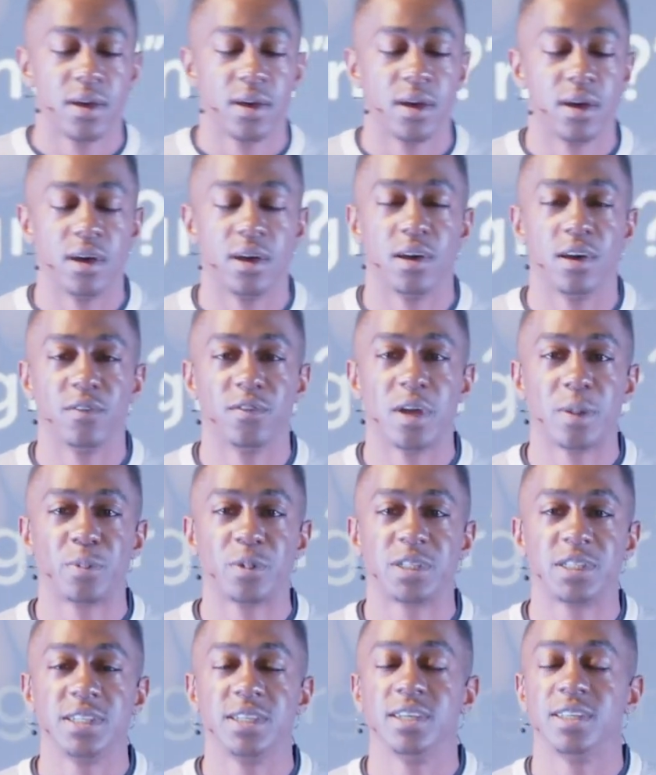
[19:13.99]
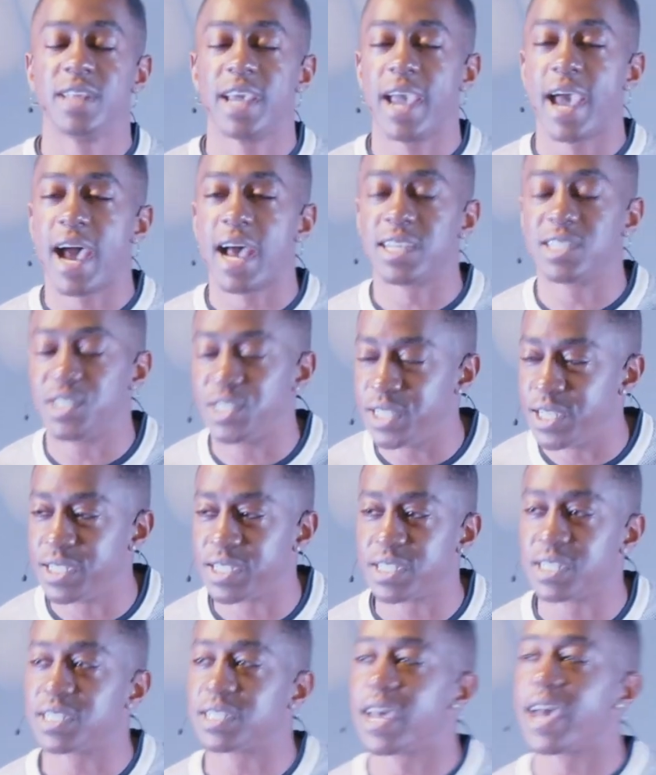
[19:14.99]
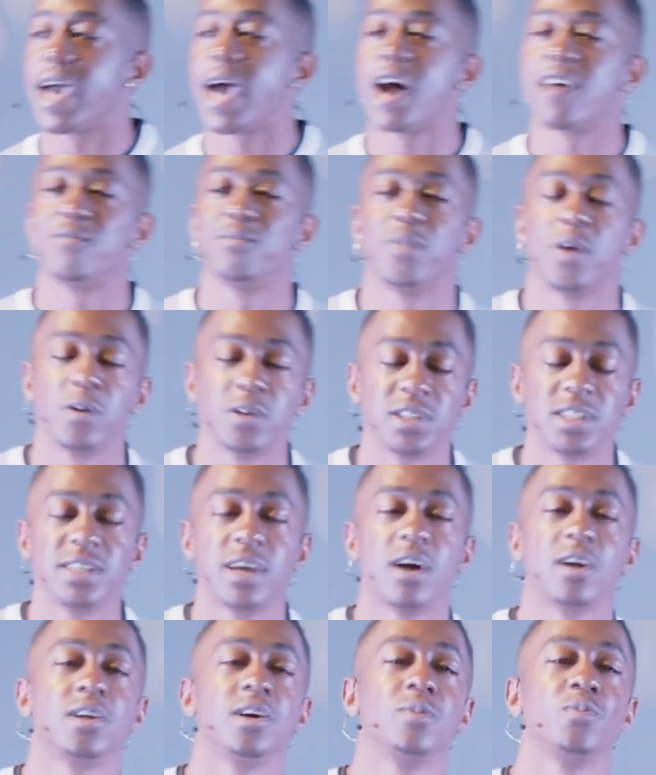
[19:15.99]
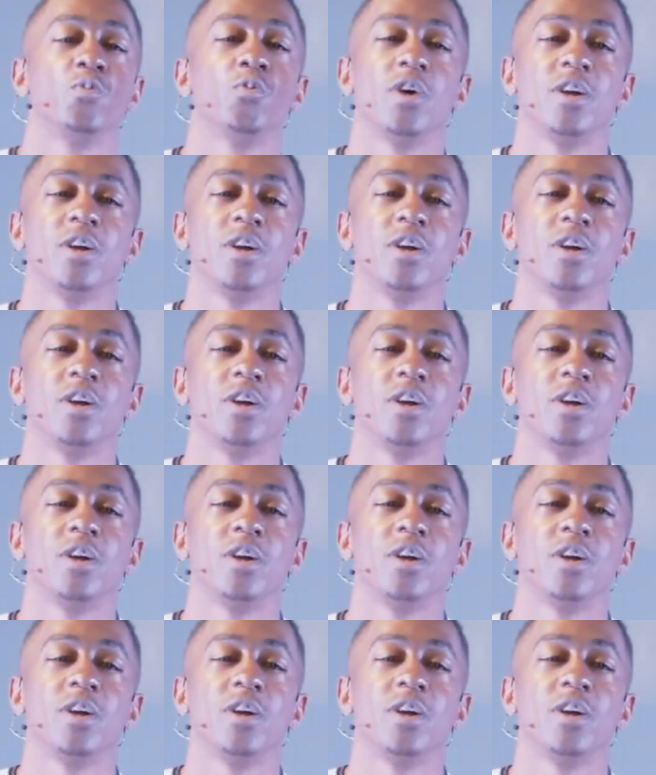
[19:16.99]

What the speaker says: of leprosy, and they ask Jesus to have mercy on them.